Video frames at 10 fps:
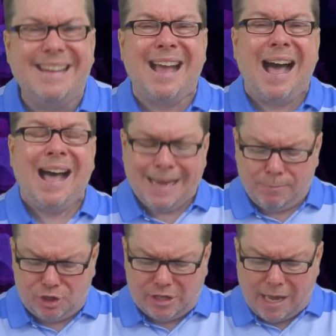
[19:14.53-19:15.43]
God
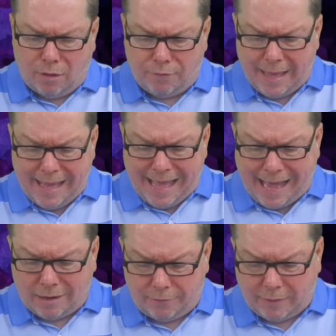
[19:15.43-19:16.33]
Himself
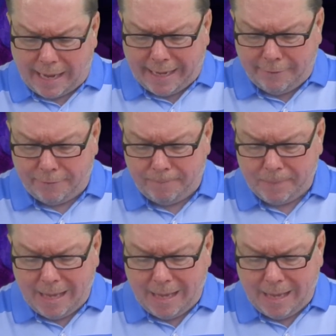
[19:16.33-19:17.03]
out of life?